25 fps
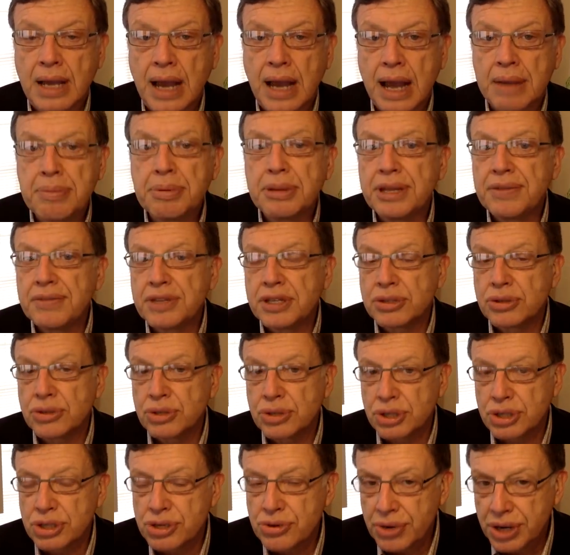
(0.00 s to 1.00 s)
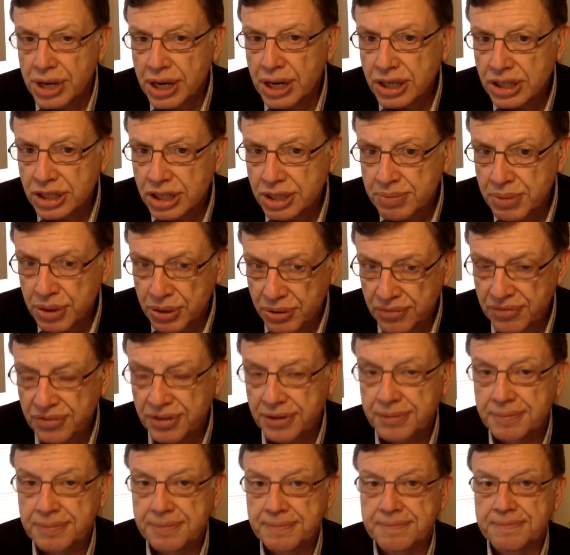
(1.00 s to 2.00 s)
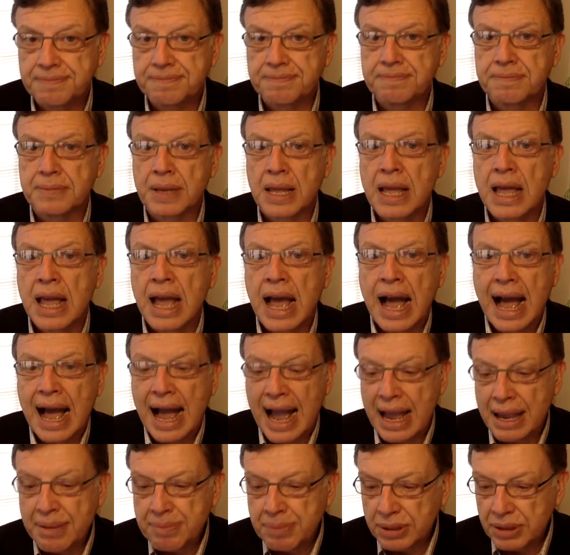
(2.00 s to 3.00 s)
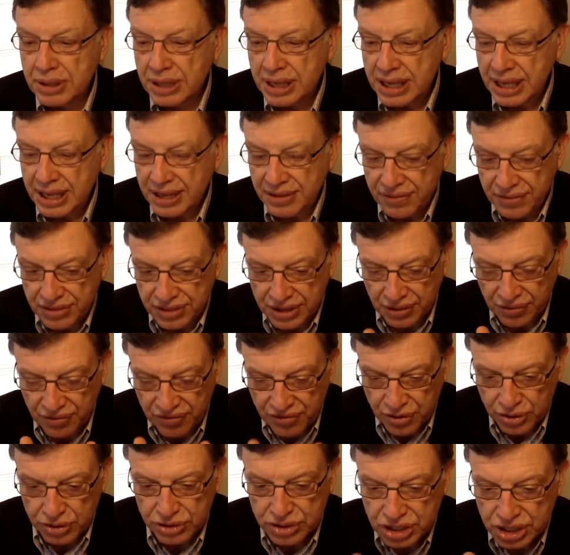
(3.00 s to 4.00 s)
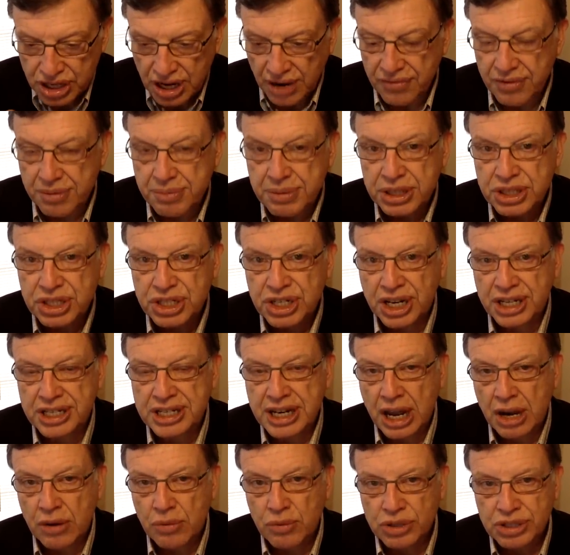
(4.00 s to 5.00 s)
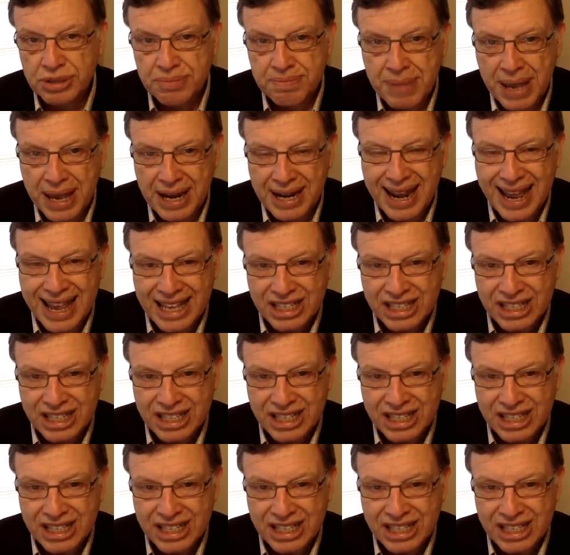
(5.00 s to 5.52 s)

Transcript: I believe this was a strategic move. I believe the first government shutdown was meant